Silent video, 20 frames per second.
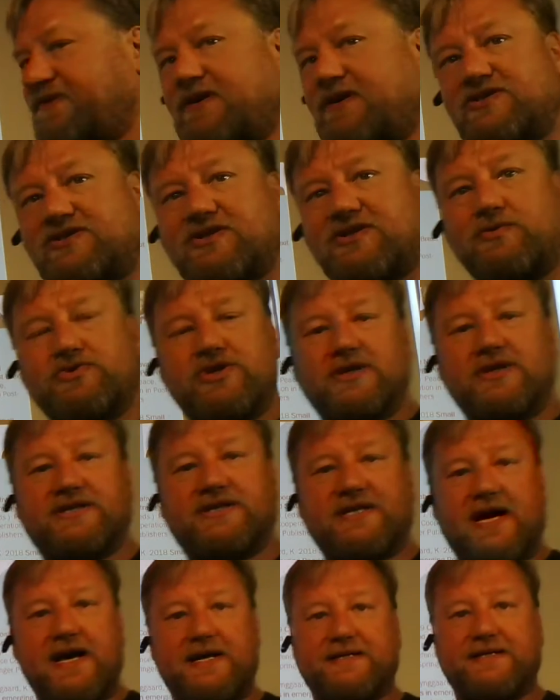Social
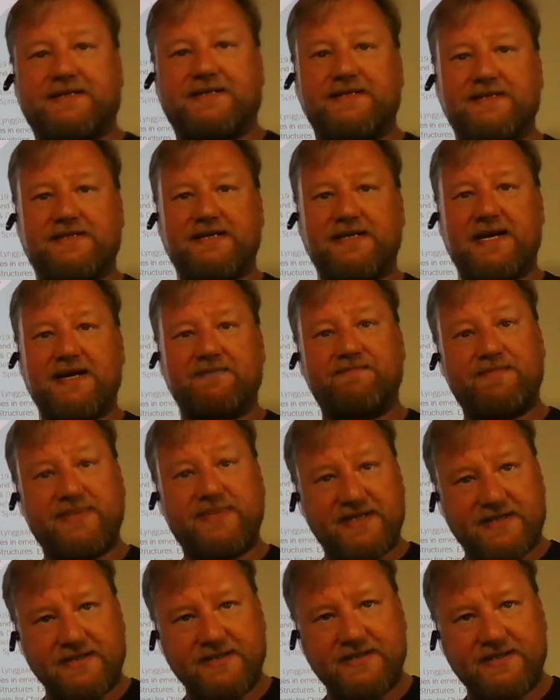Sciences and
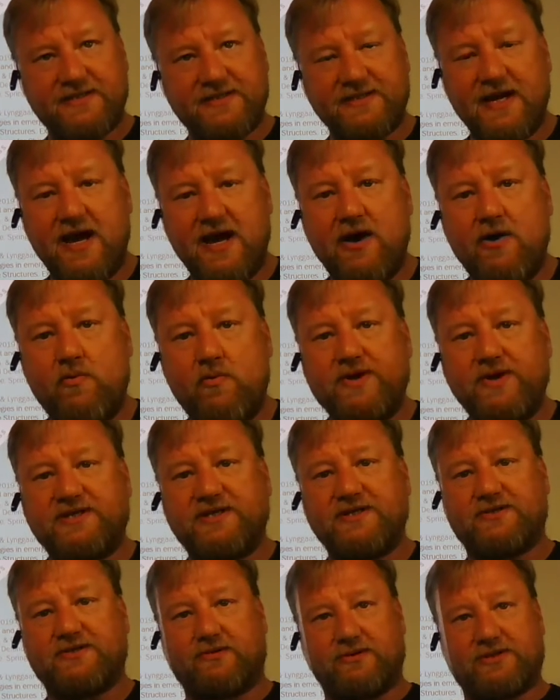Business, which
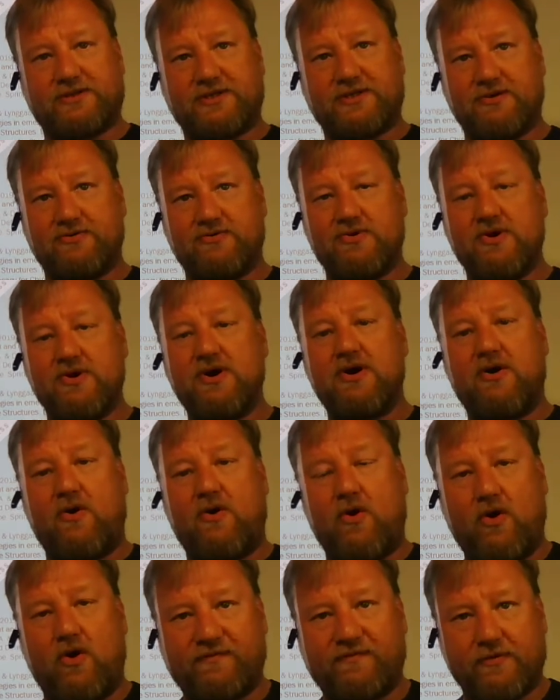is also
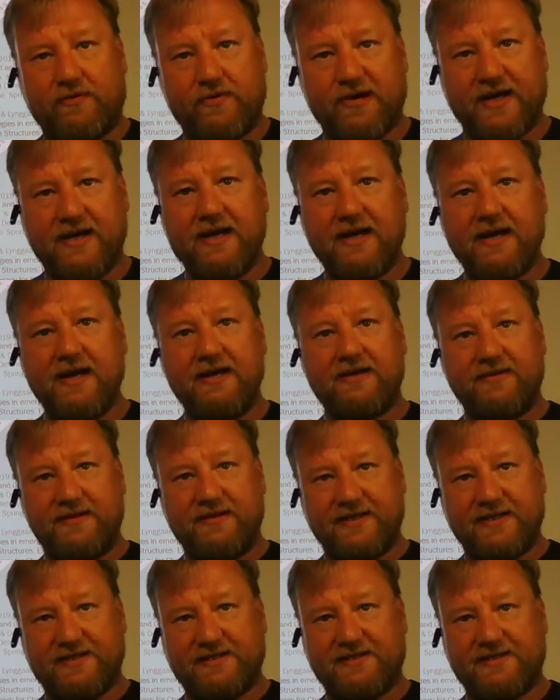offering
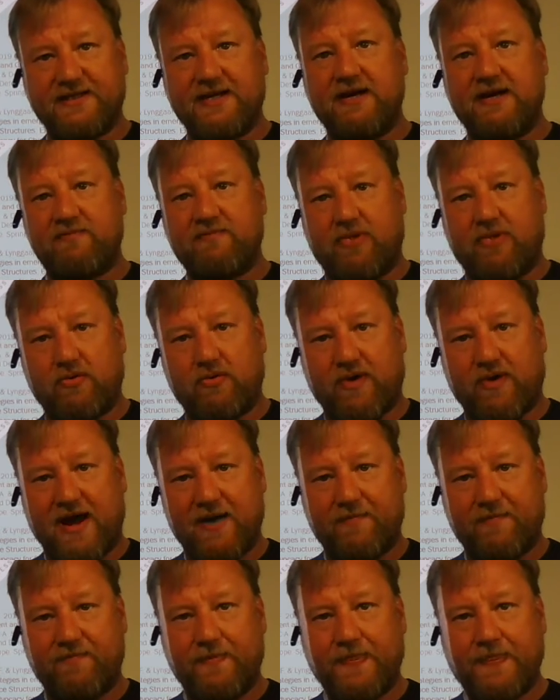this
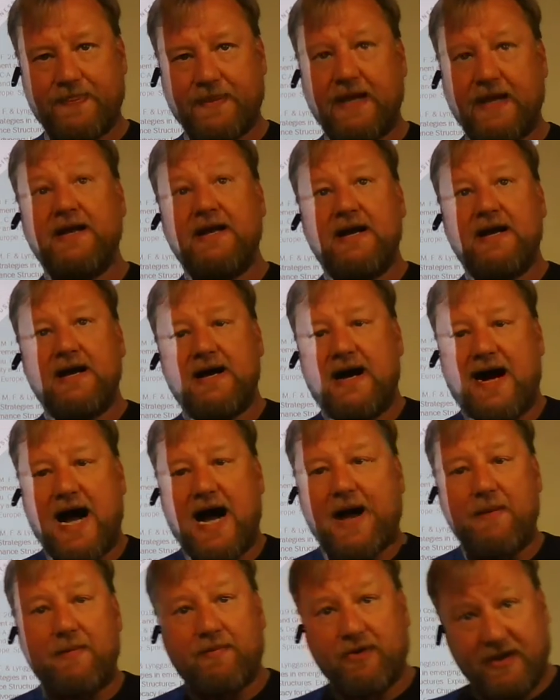program.
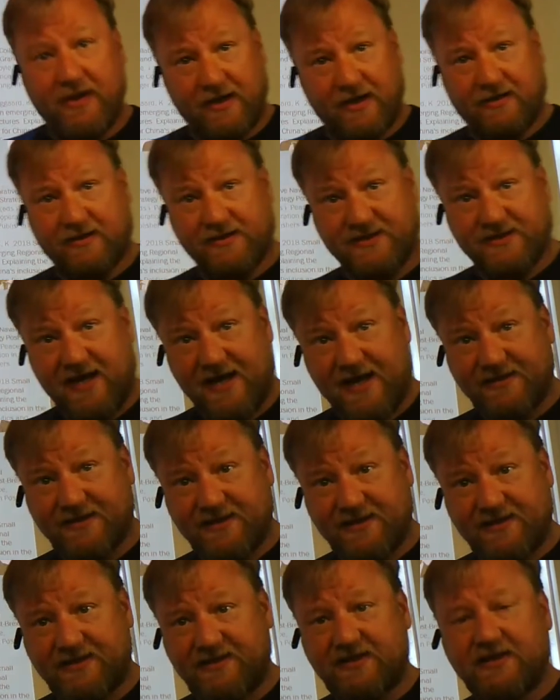I'm a political
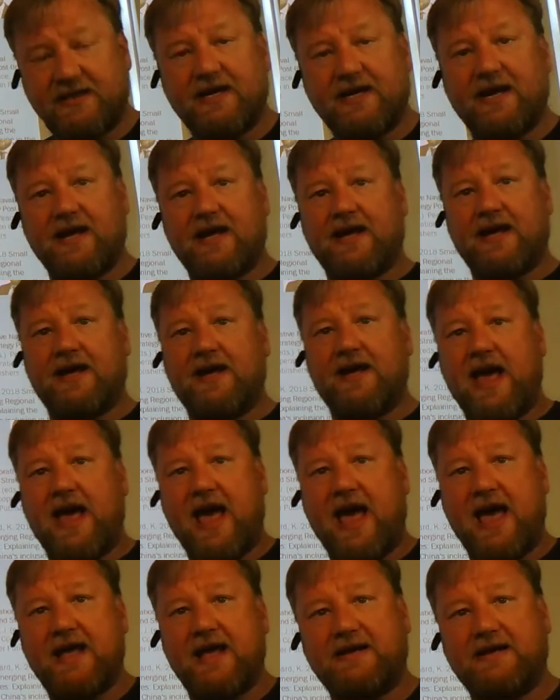scientist,
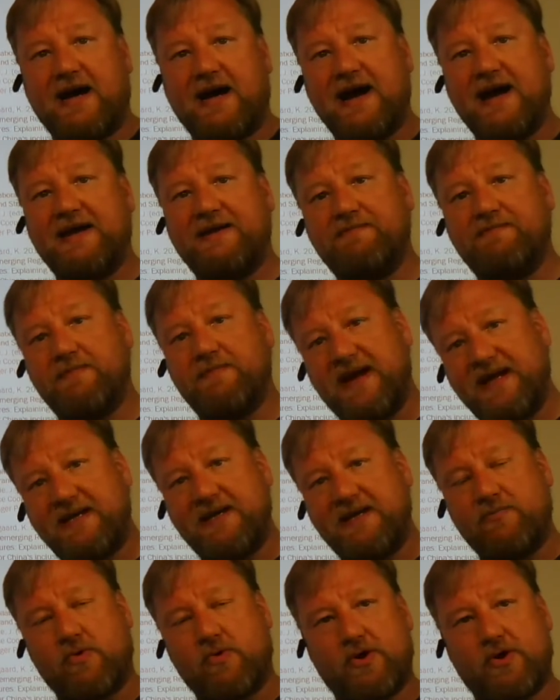and I mainly
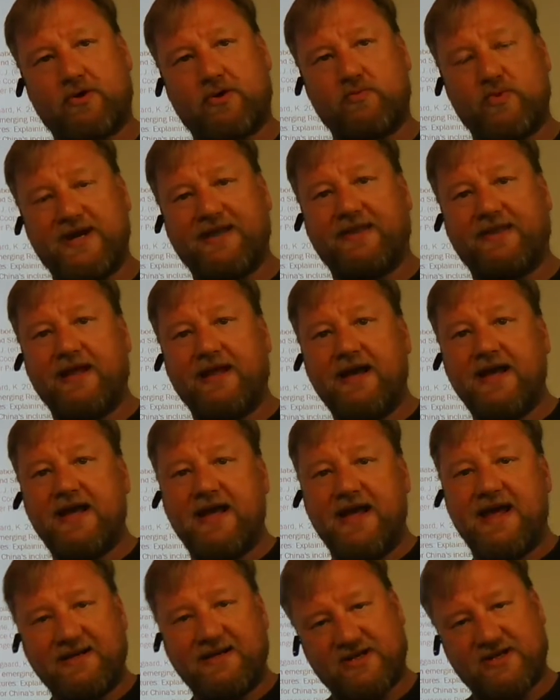work with
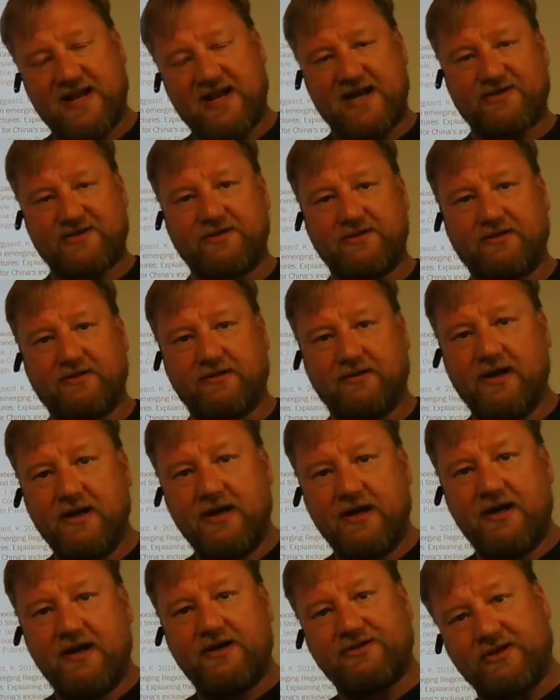international
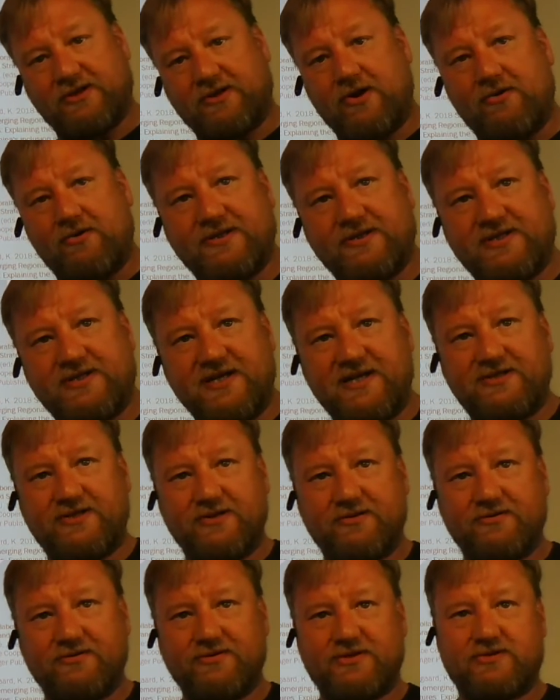security
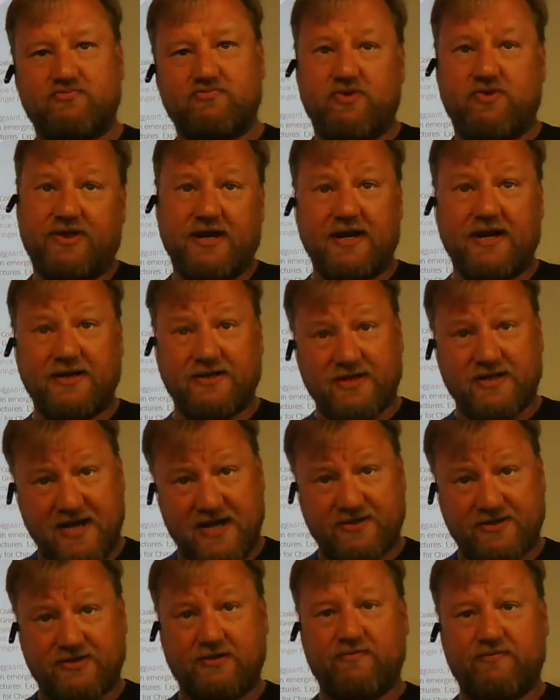issues within
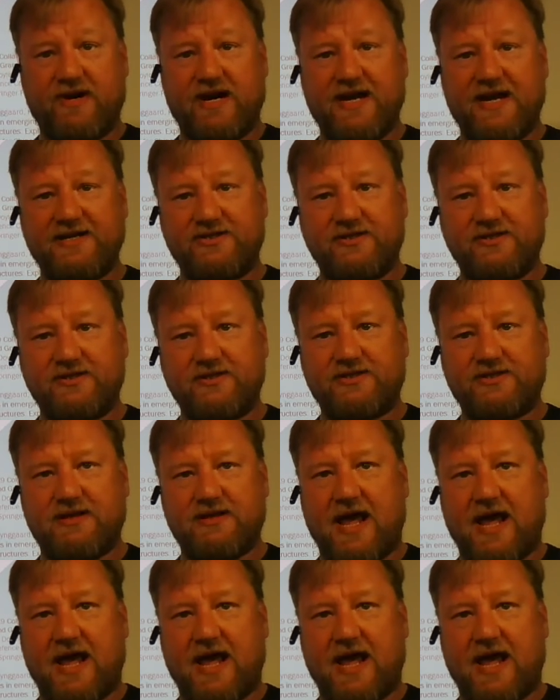international relations.